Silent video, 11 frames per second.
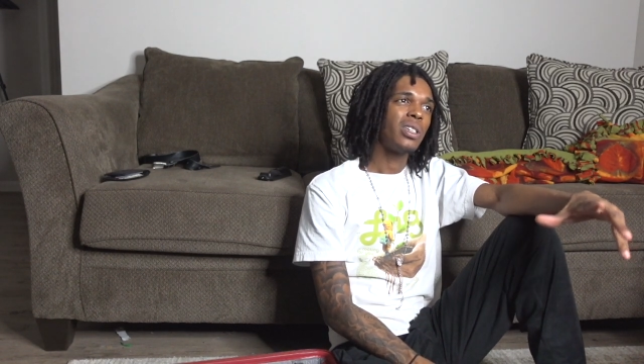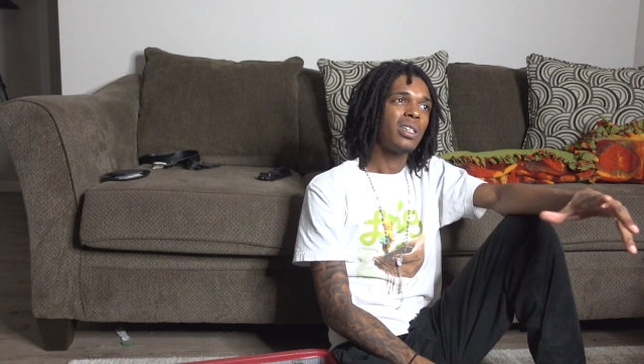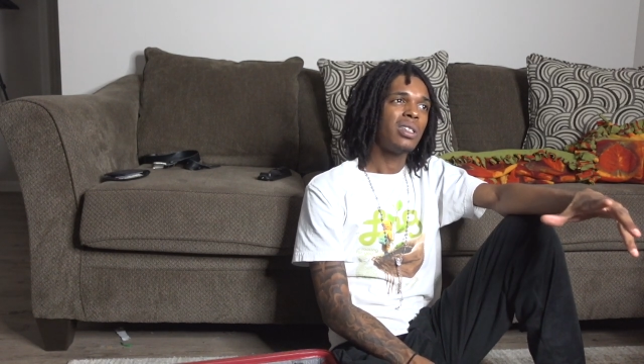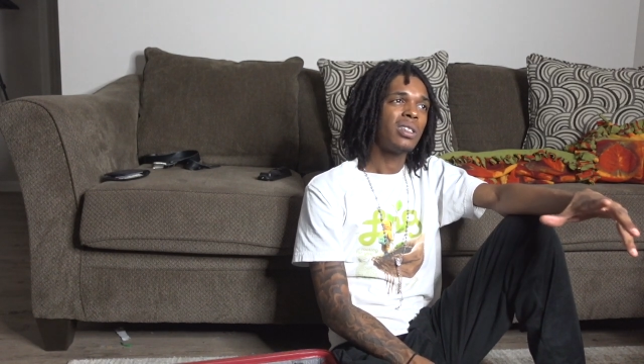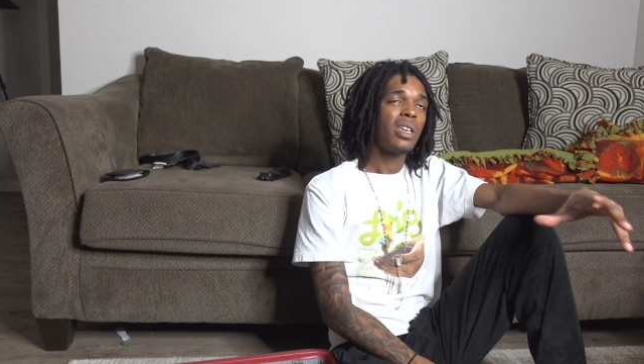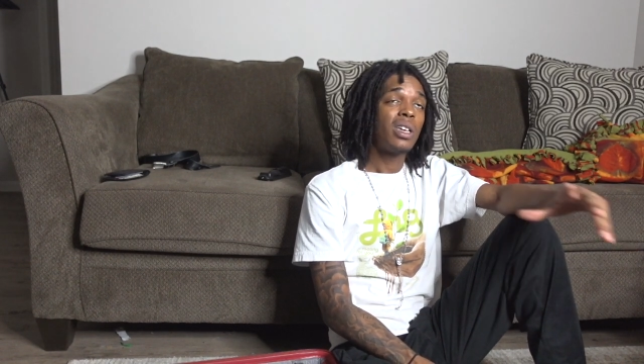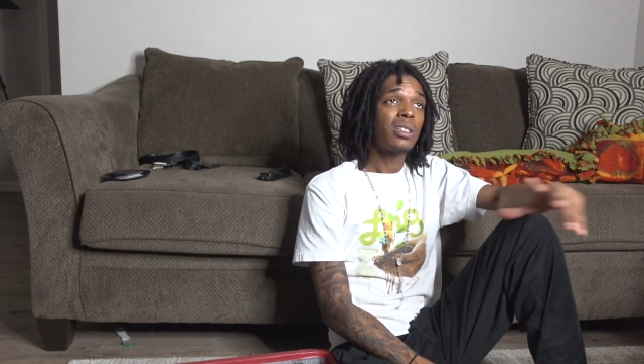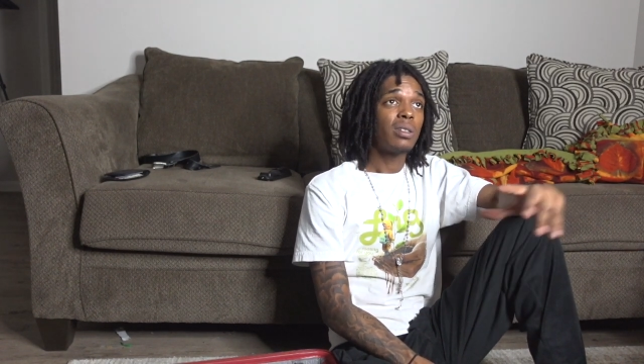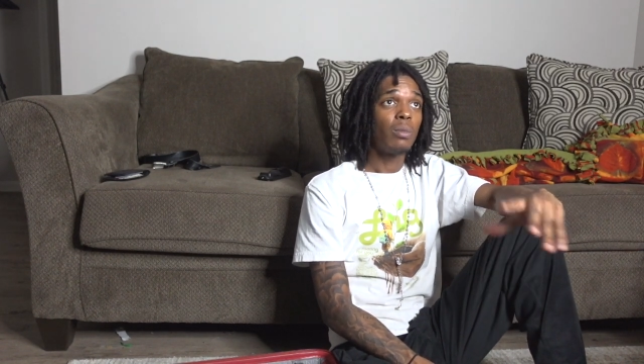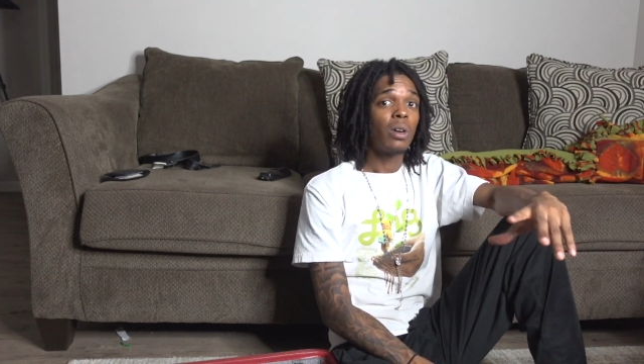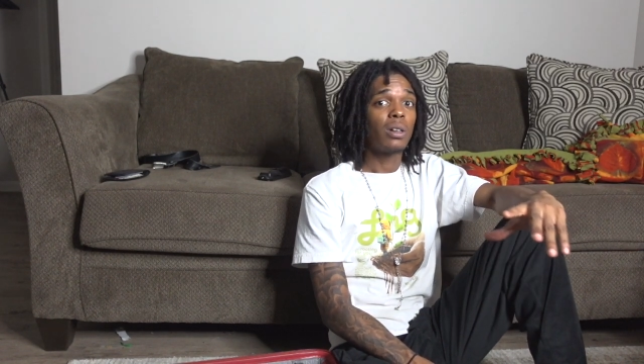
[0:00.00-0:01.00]
cause
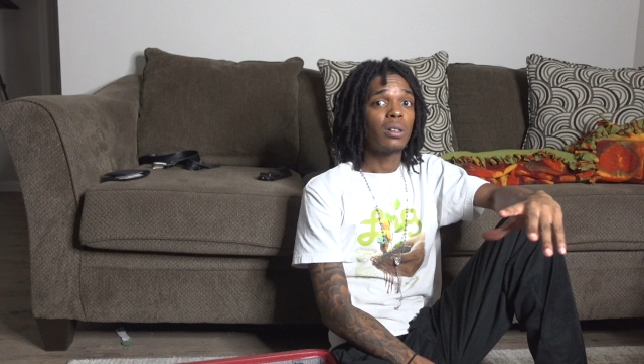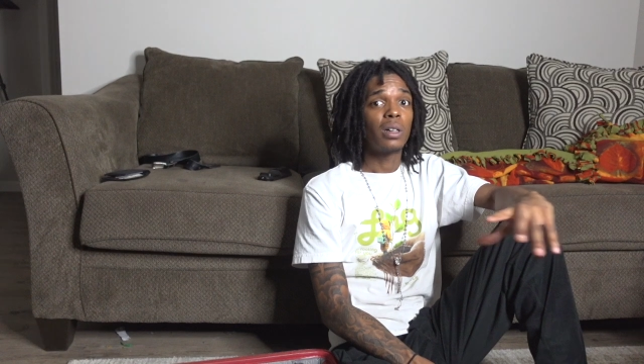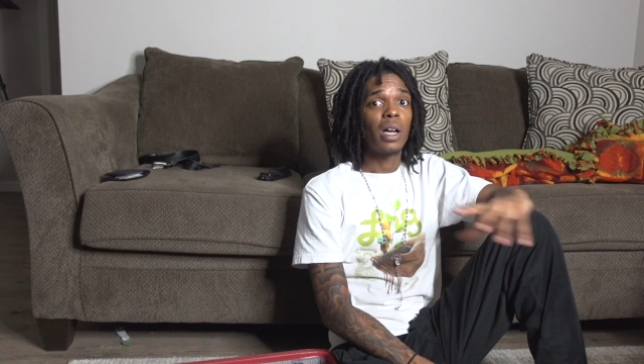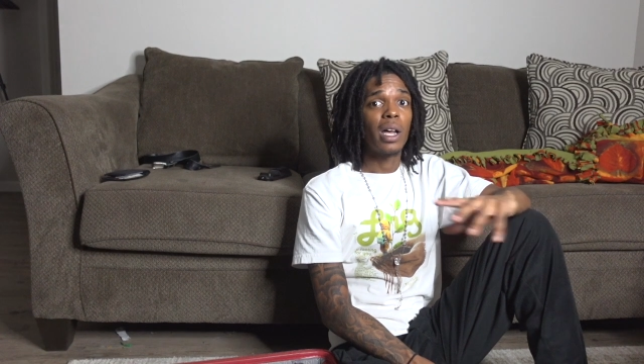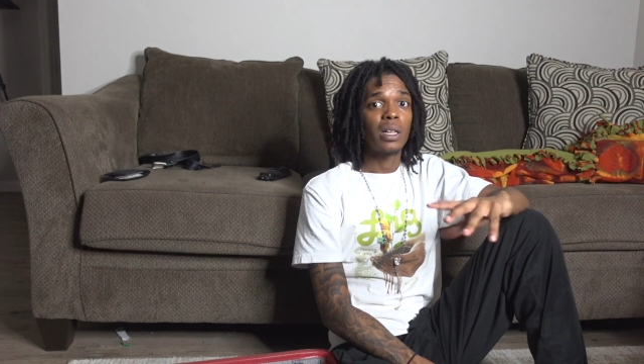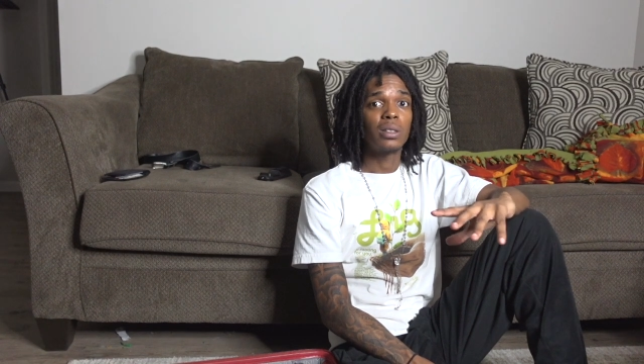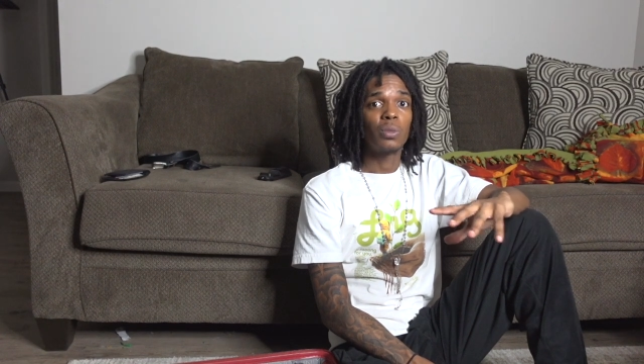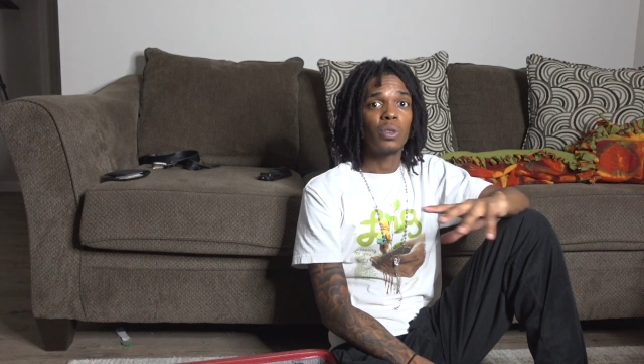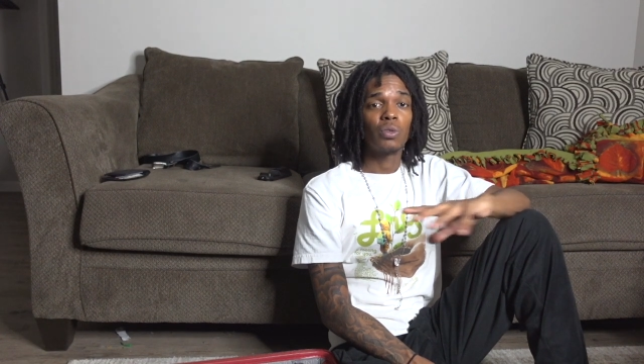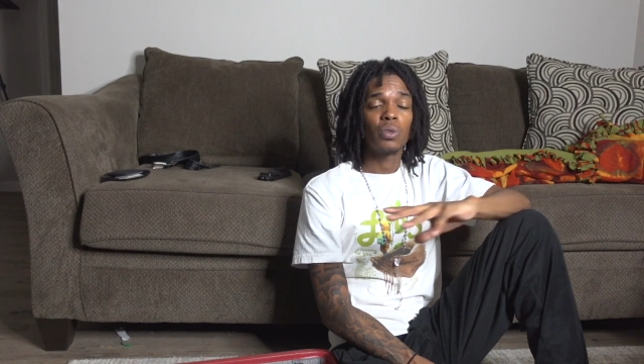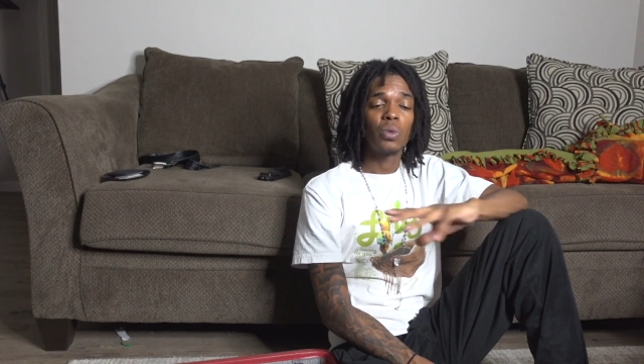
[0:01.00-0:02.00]
tomorrow I actually
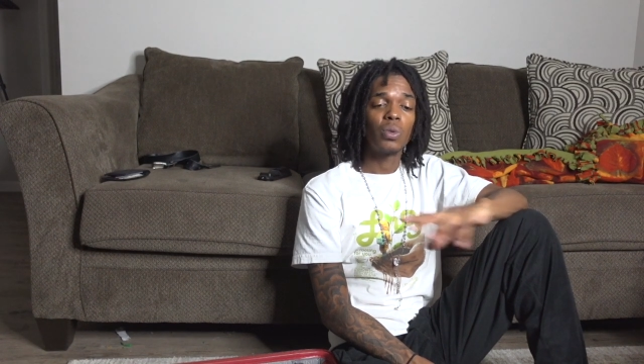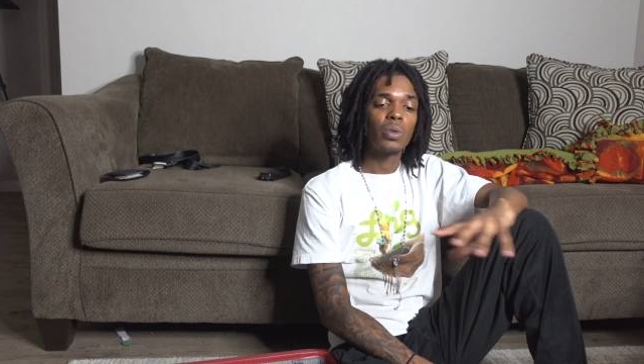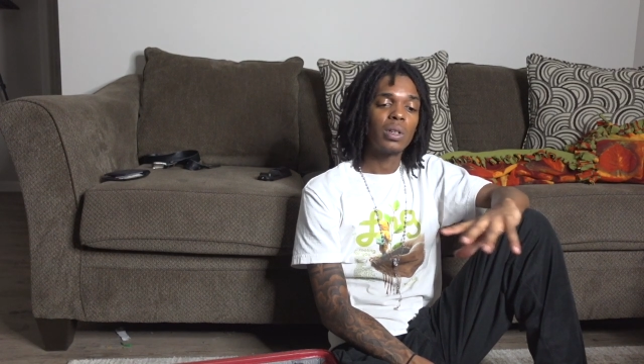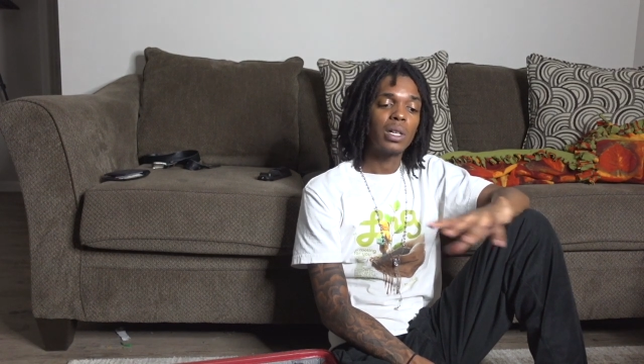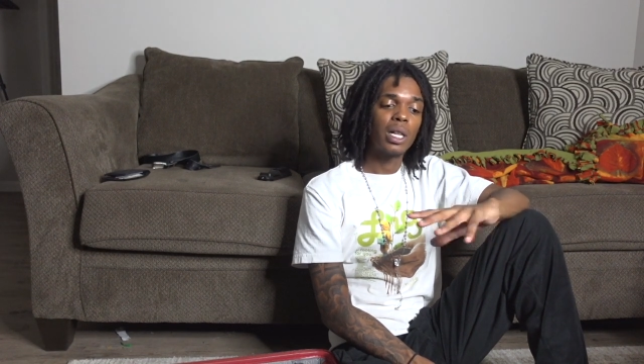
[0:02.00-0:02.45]
wanna record.